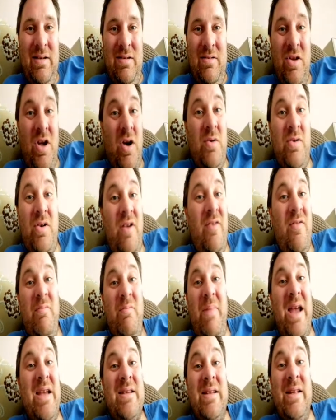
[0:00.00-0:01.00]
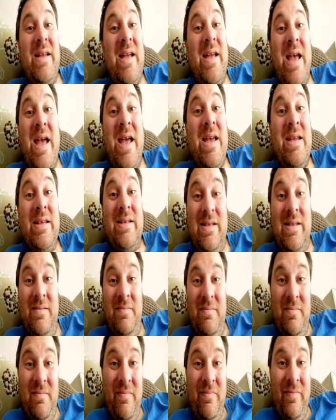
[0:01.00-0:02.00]
No, not even basically. It is.
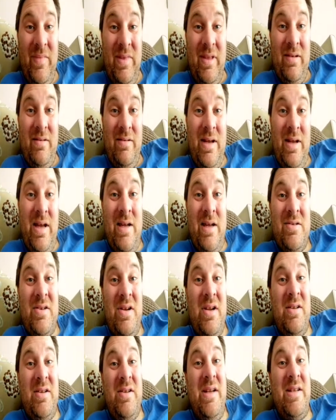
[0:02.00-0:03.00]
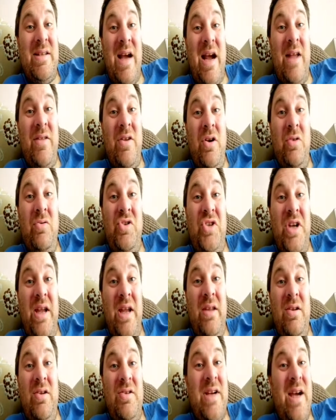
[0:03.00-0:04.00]
Yeah, so you tie
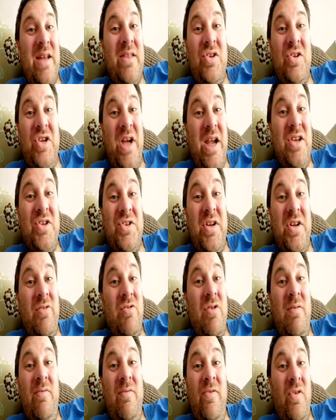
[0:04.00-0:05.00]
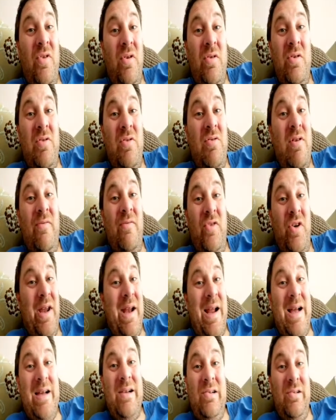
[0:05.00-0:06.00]
the chains to your own fucking
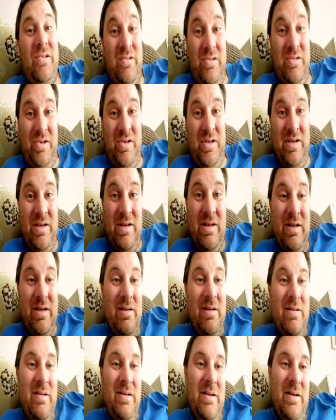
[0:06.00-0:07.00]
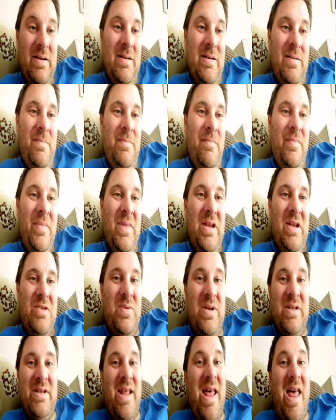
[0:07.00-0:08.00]
ankles. Yeah, that's what
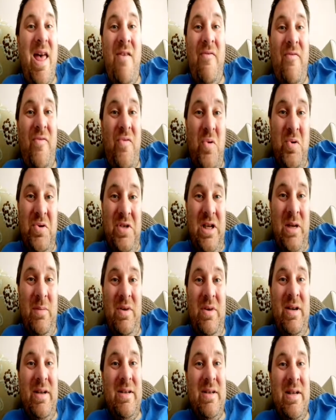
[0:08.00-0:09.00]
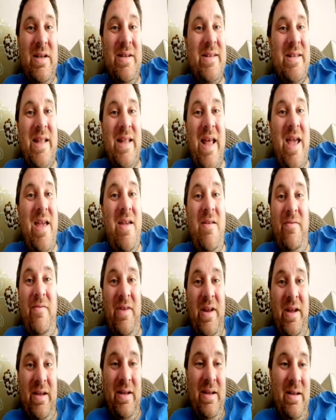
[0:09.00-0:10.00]
it's there for, to keep you enslaved.
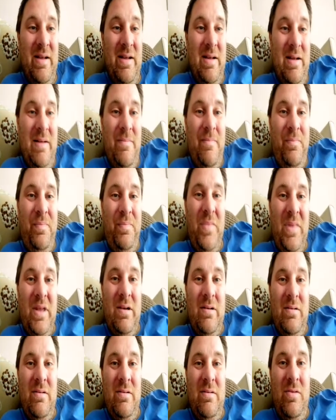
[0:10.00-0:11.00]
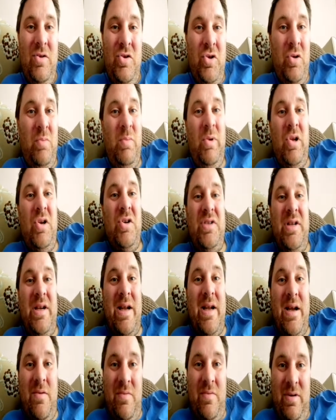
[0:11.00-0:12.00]
They should close it
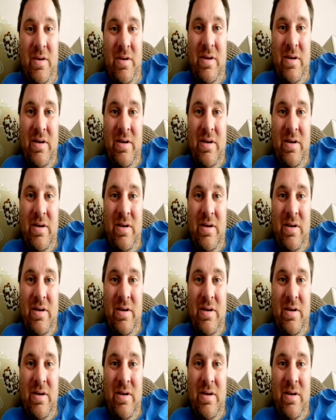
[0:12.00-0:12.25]
down.